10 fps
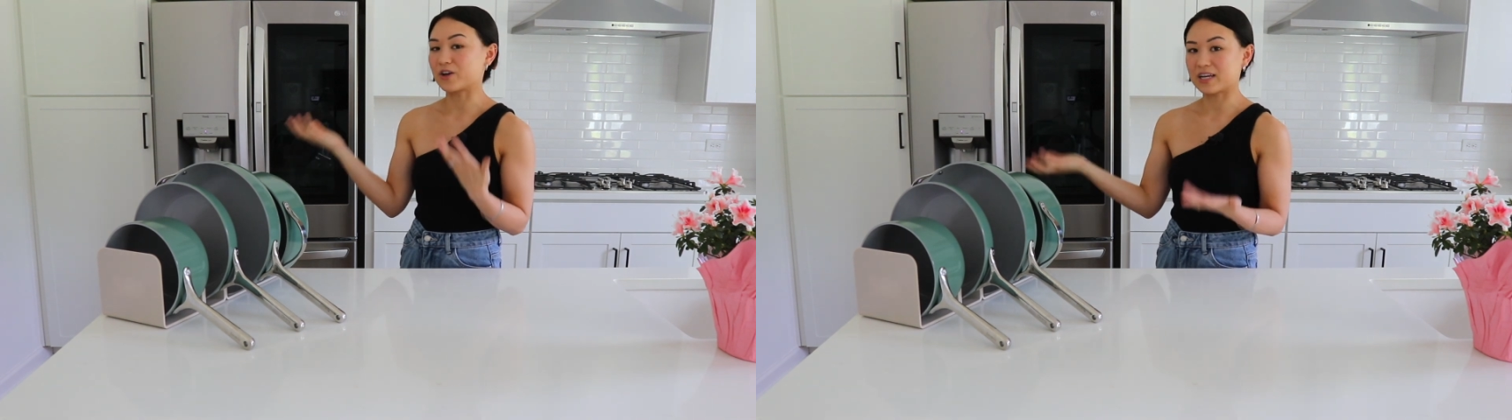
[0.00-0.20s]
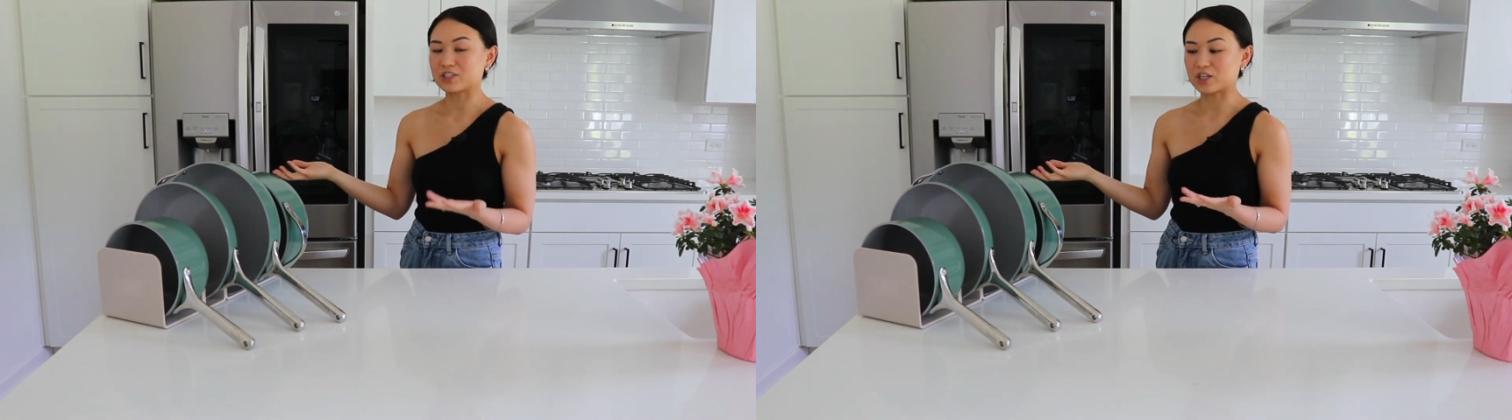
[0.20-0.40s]

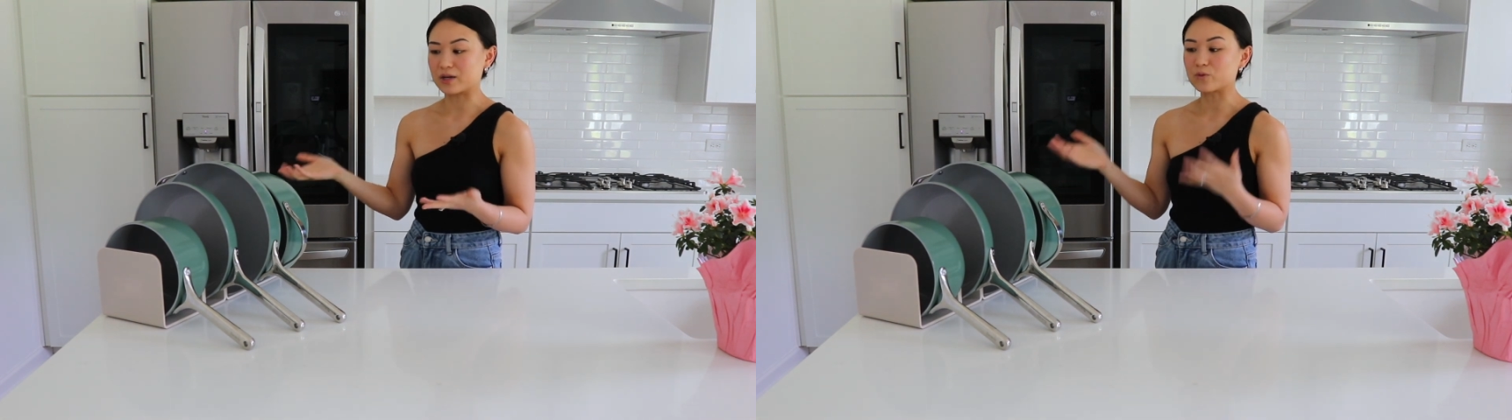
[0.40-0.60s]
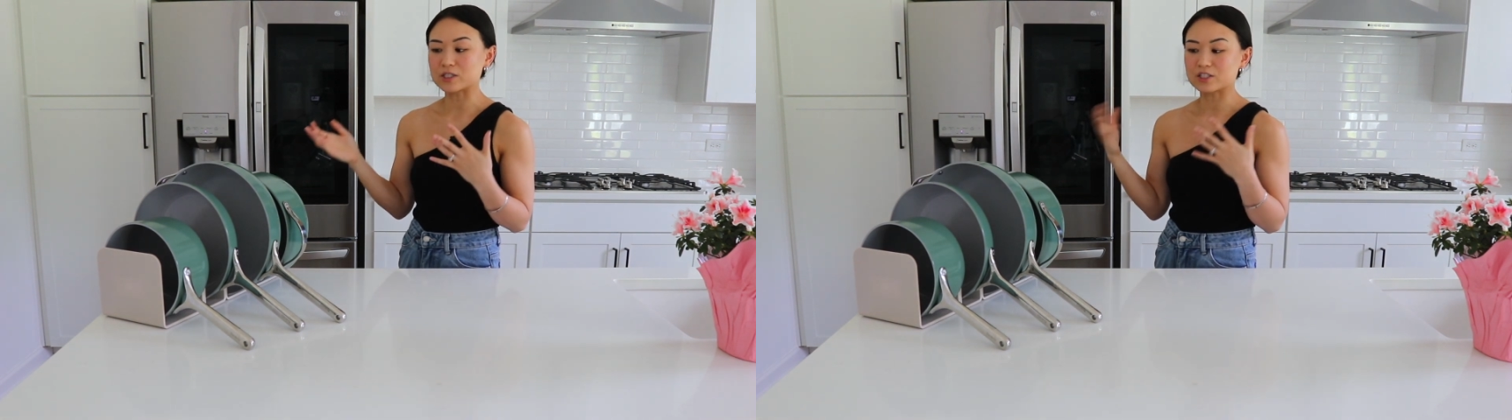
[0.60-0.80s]

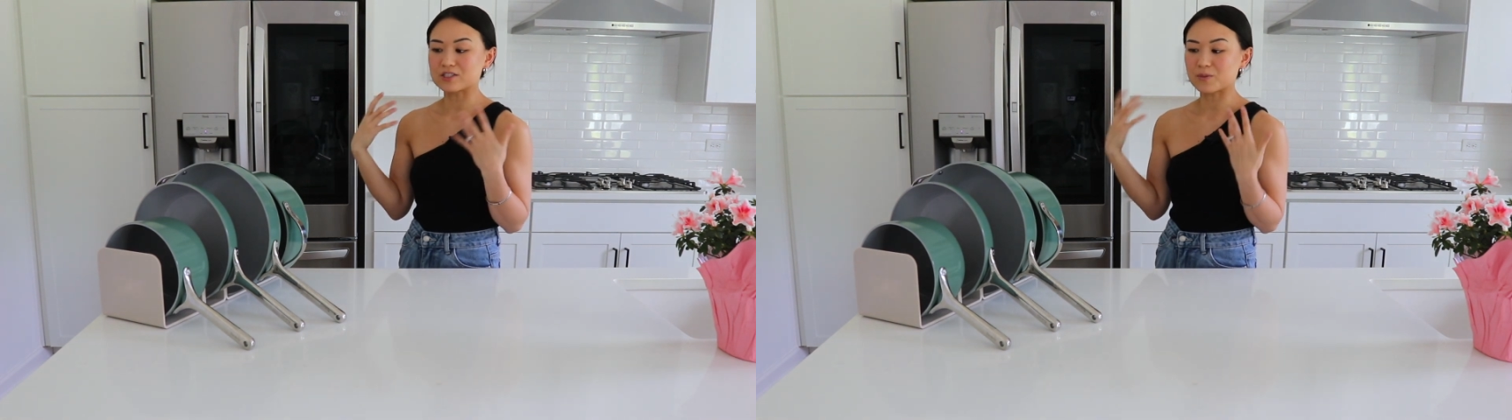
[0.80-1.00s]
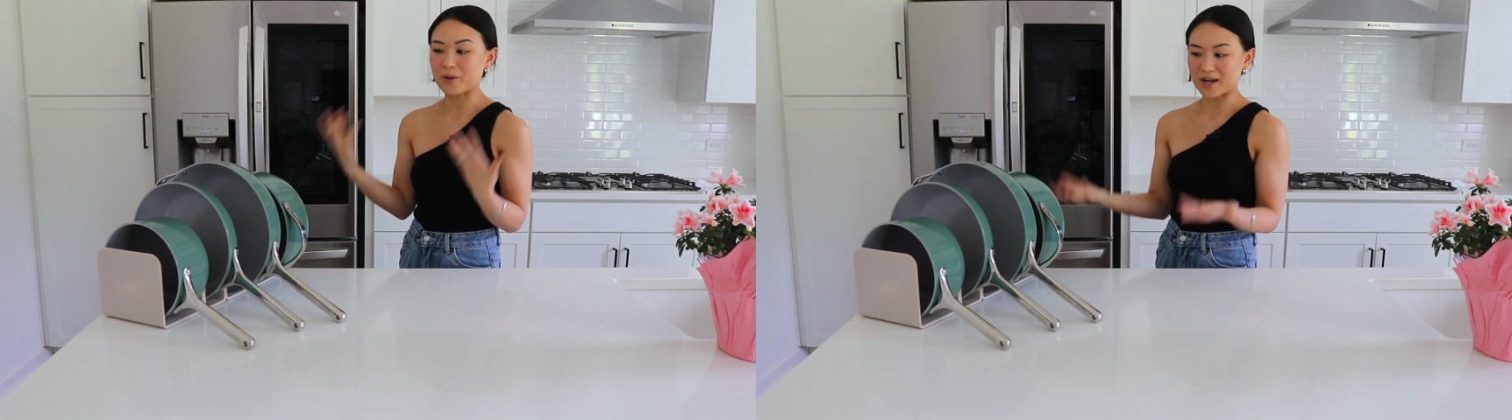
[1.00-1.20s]
kitchen, which
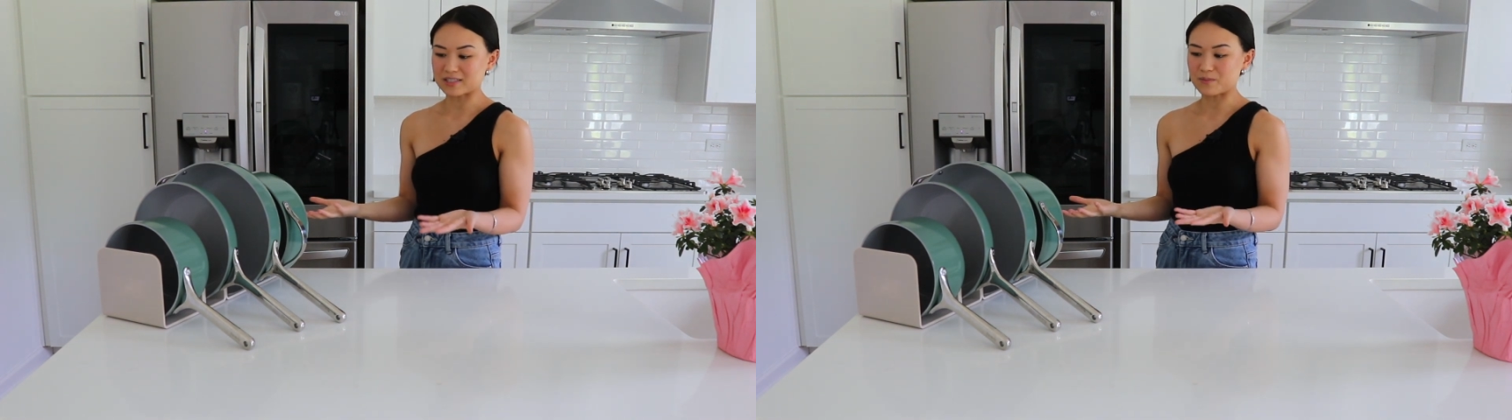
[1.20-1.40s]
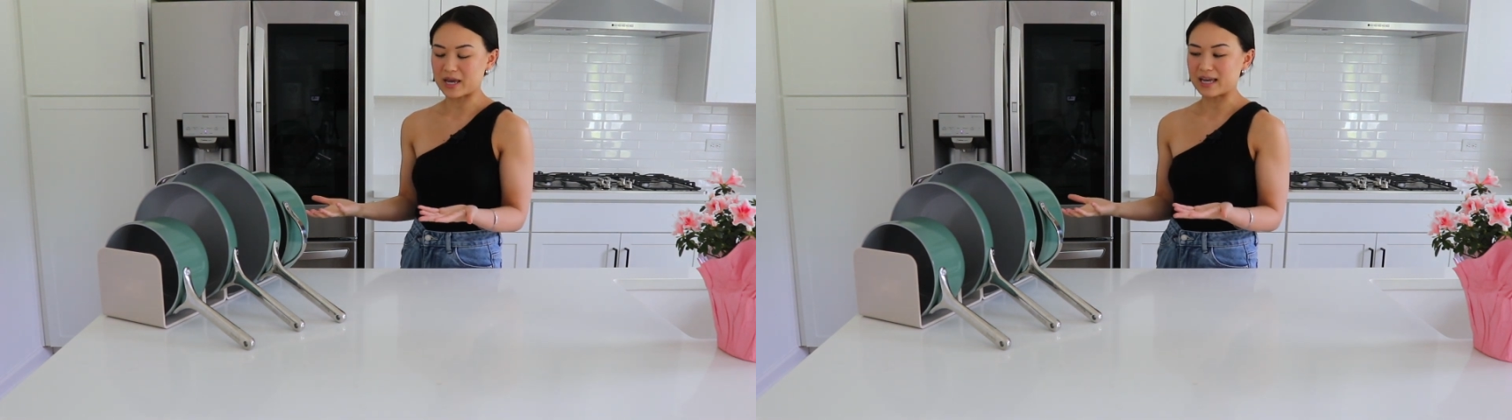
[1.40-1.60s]
is pots
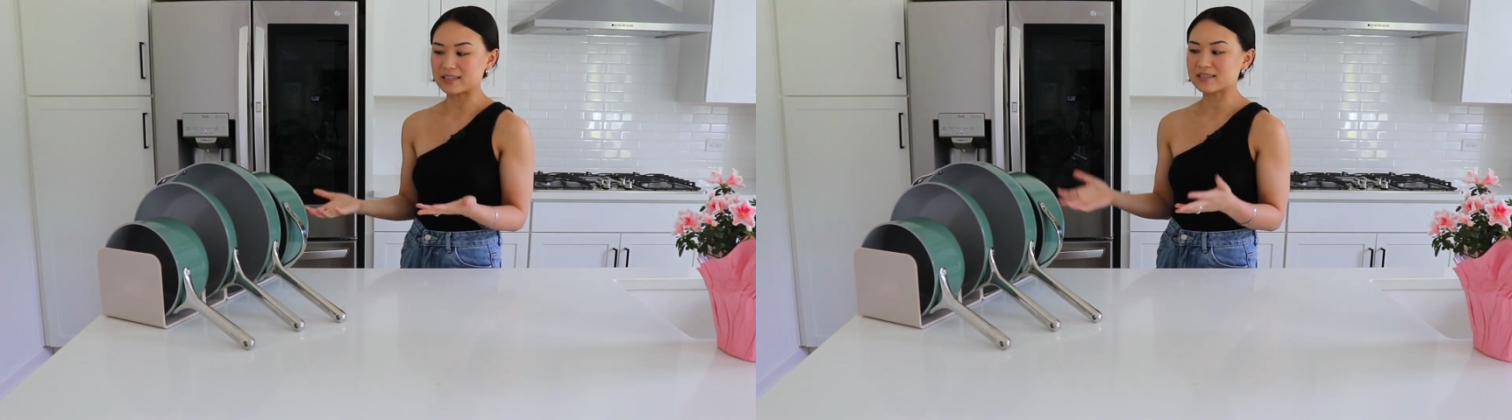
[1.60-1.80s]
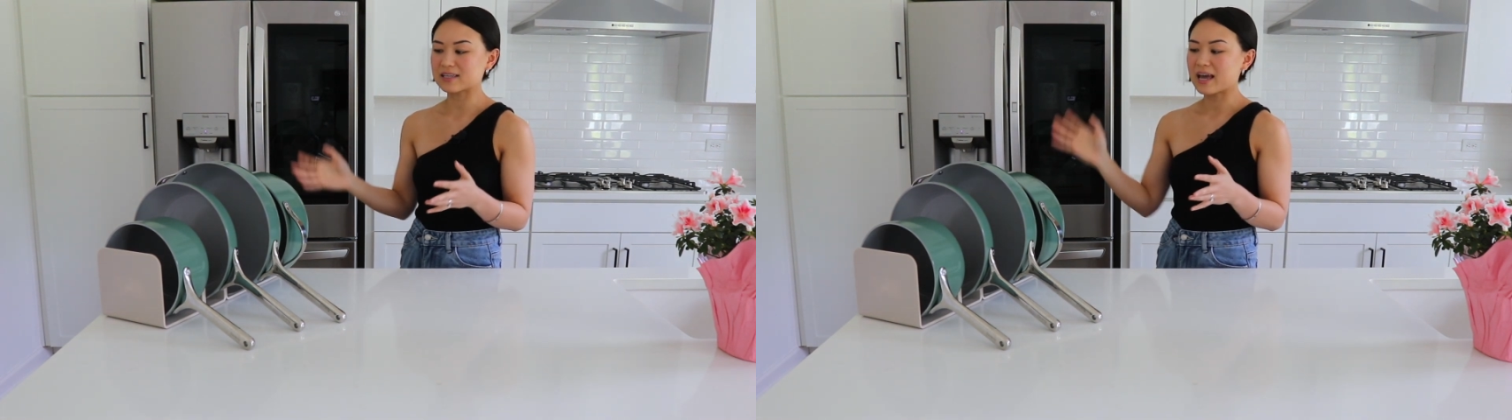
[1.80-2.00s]
and
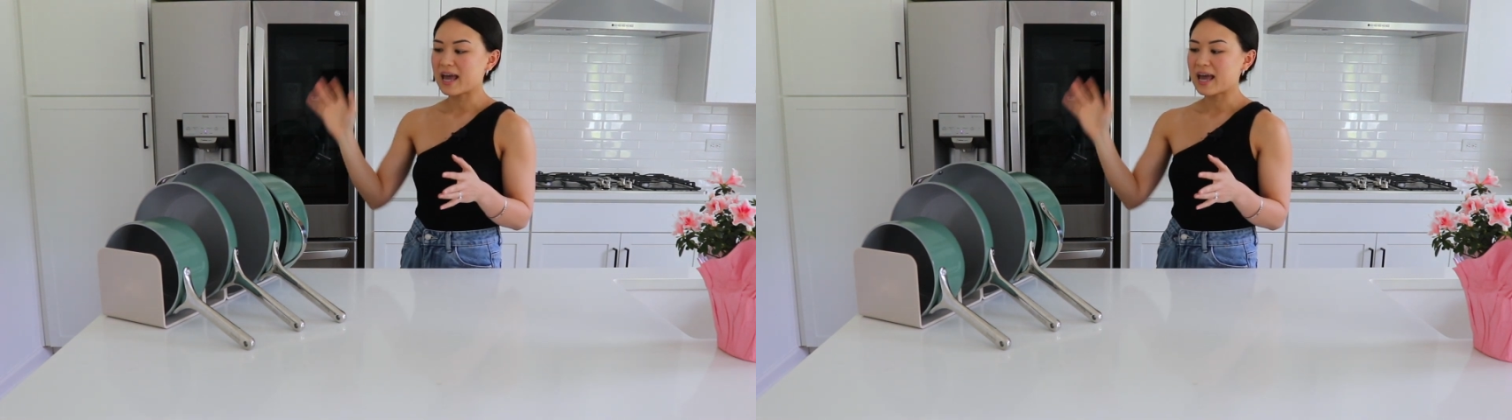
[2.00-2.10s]
pans.